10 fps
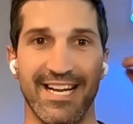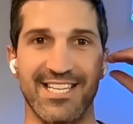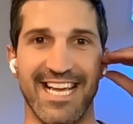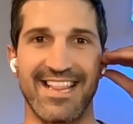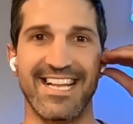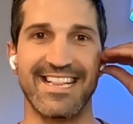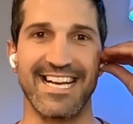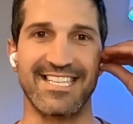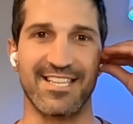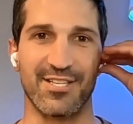because they think
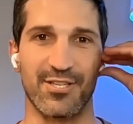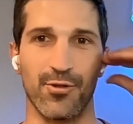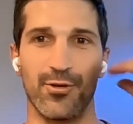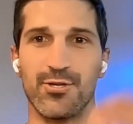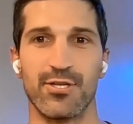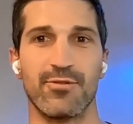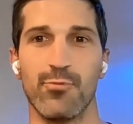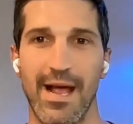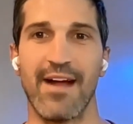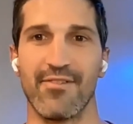that's the solution
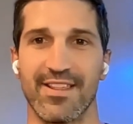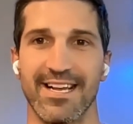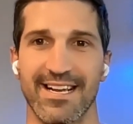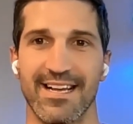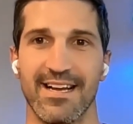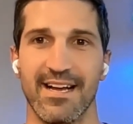to everything.